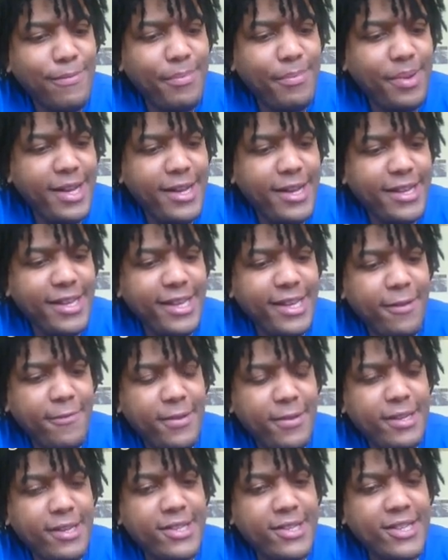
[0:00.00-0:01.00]
but
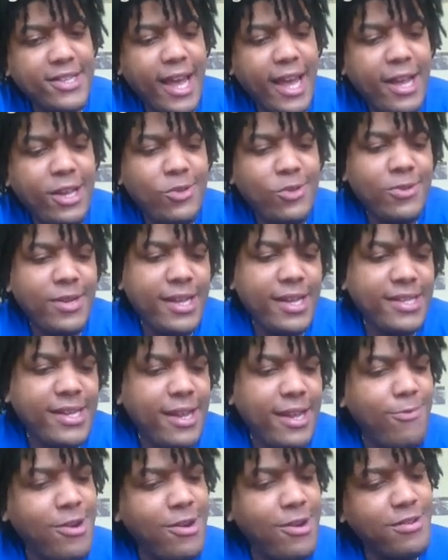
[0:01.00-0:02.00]
given the schedule that
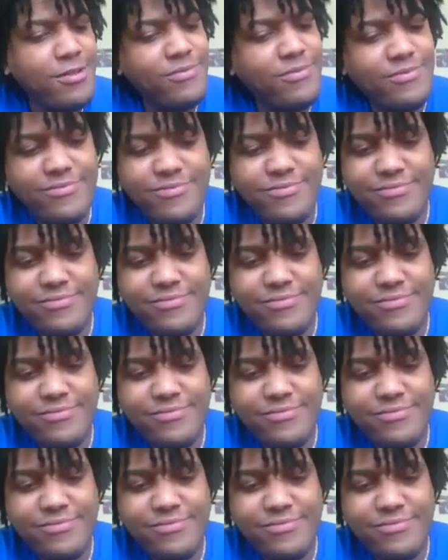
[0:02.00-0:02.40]
they work,